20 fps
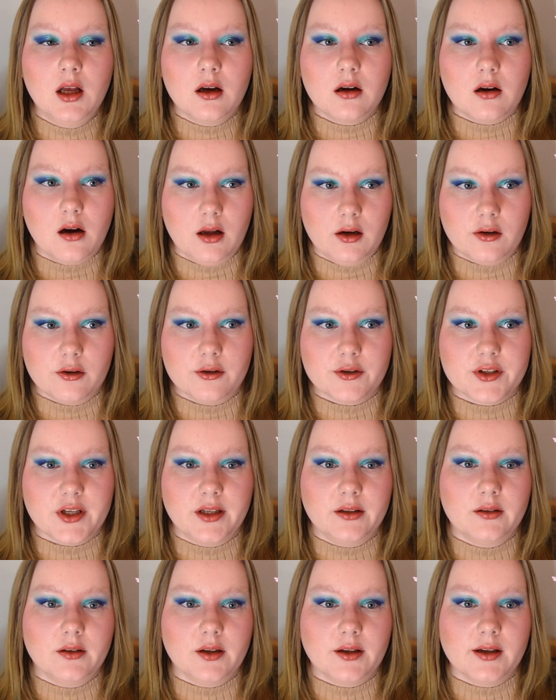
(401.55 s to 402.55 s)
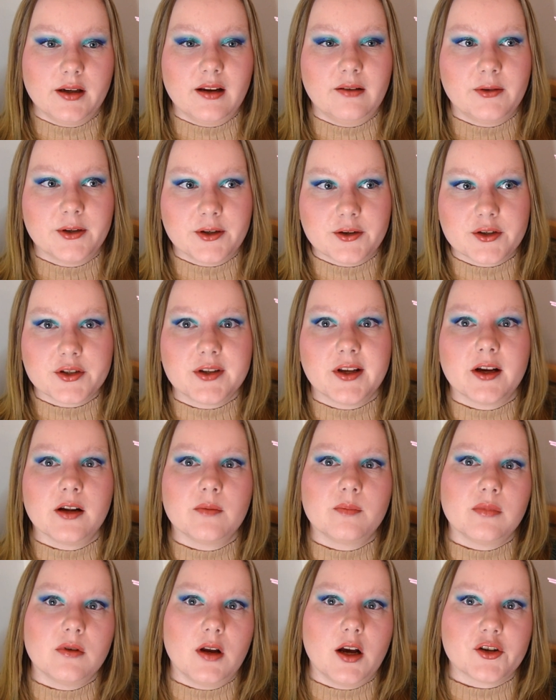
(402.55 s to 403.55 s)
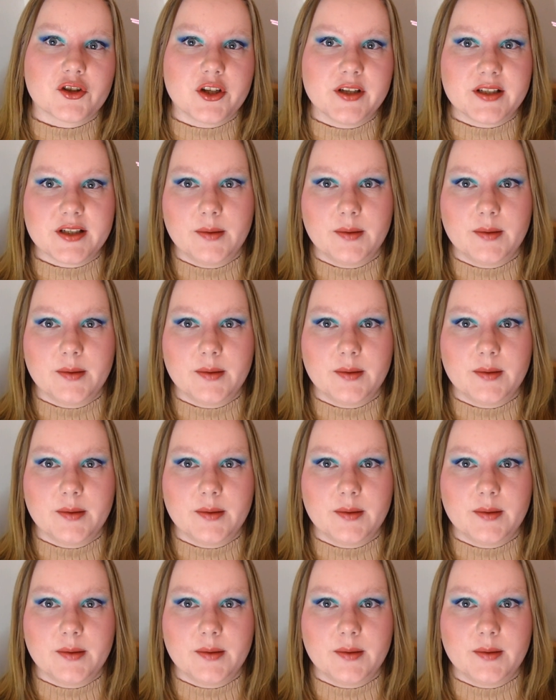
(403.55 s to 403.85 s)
colors, and the lavender style blush is